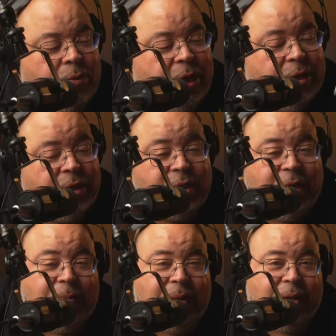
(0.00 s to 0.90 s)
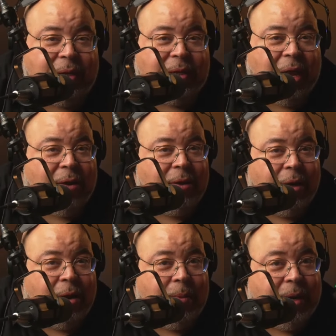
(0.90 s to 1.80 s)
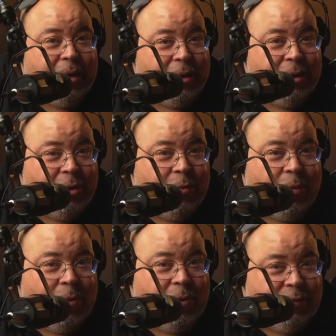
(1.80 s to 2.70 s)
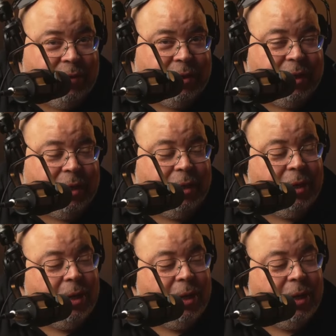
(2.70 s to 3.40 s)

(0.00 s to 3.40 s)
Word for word: They just sent me this out. You know what I mean? Good luck, Rode, if you see it.